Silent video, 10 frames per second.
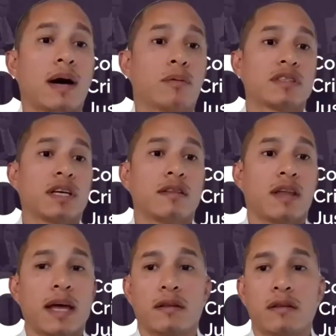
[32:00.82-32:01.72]
would say
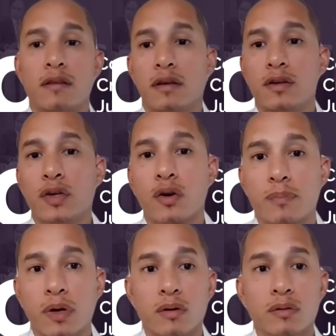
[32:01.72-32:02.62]
that the New
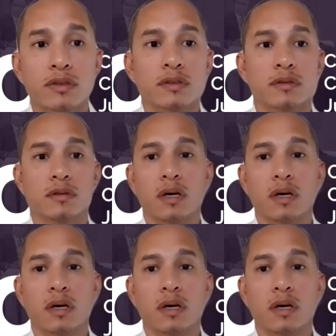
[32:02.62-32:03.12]
York Post,